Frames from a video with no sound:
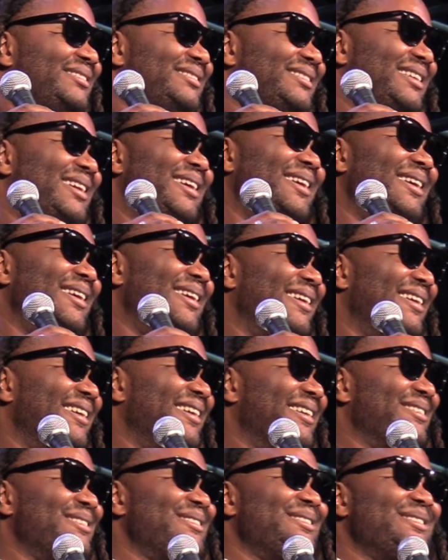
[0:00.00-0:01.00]

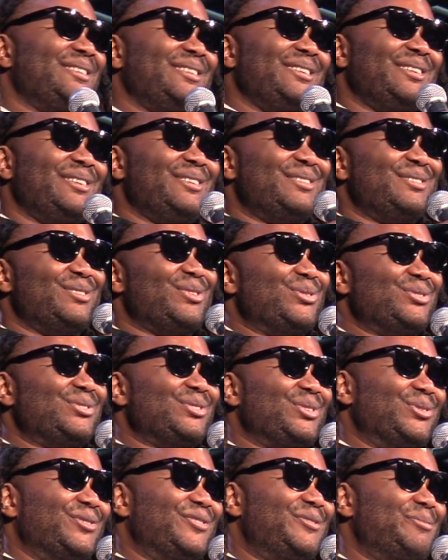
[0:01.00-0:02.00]
Oh, those
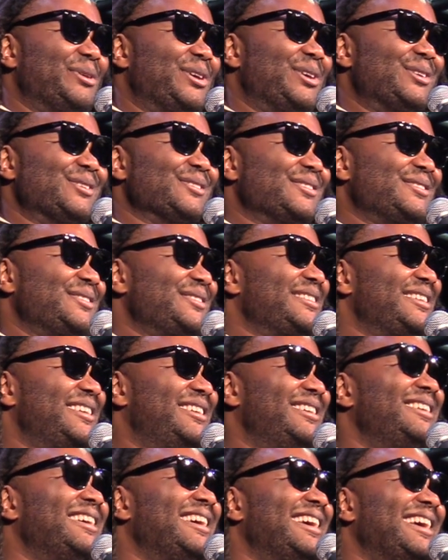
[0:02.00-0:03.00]
goofballs.
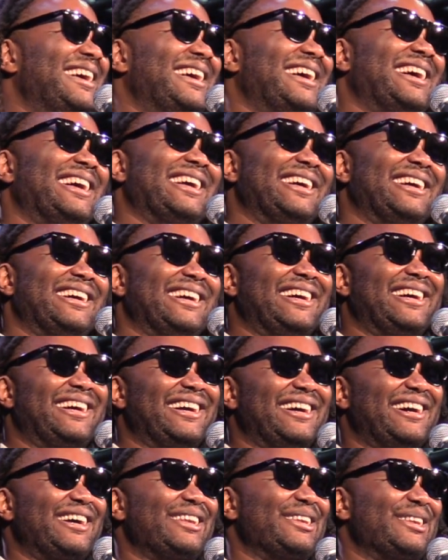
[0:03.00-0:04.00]

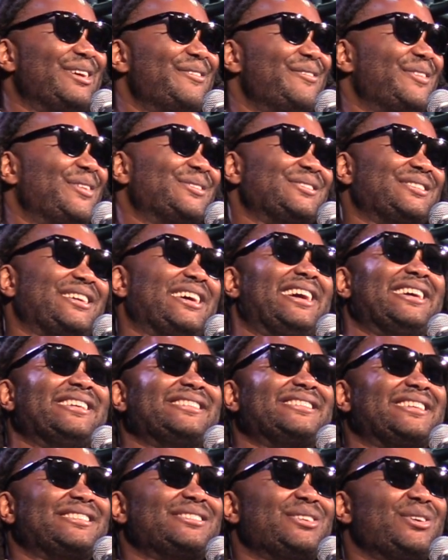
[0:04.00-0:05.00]
I love those
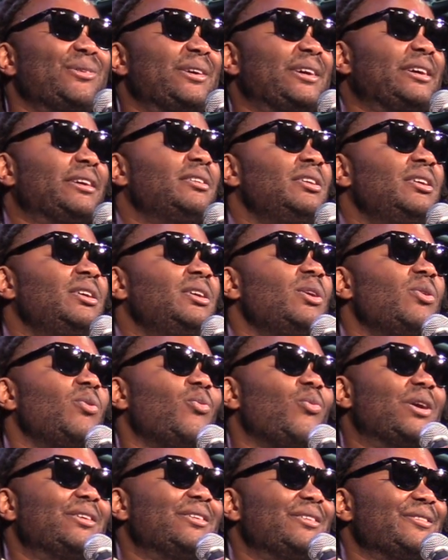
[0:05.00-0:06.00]
guys. It's going
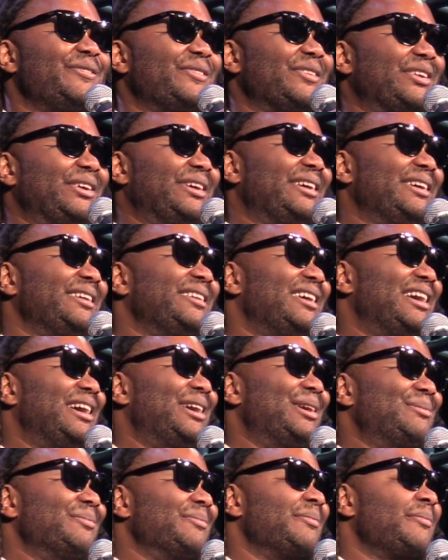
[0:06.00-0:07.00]
wonderfully.
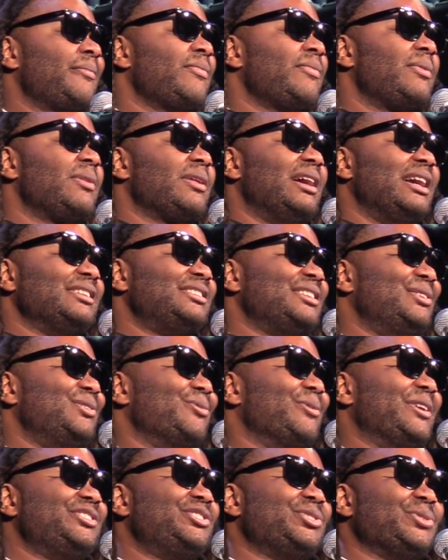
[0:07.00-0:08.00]
I said to
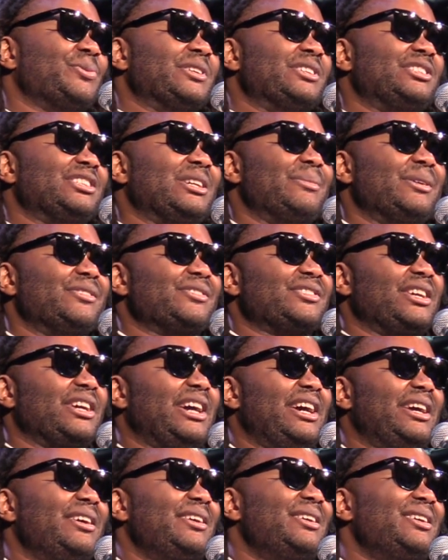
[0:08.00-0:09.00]
Rachel one time, I was like,
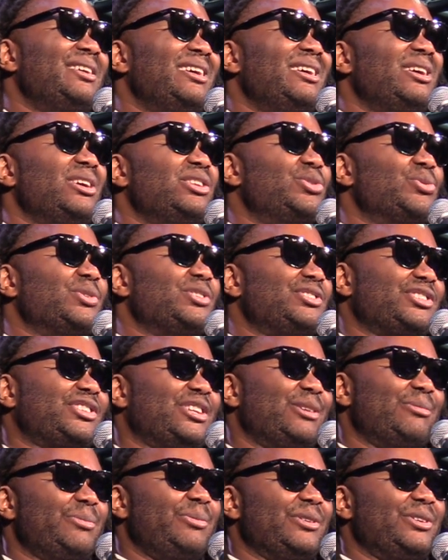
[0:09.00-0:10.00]
hey, do you want to just
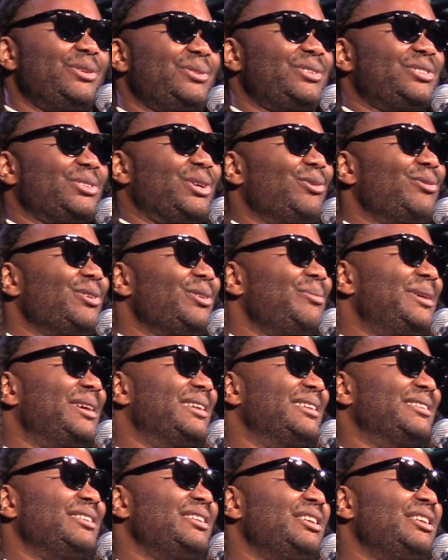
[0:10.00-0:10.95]
come up and do a song with me? And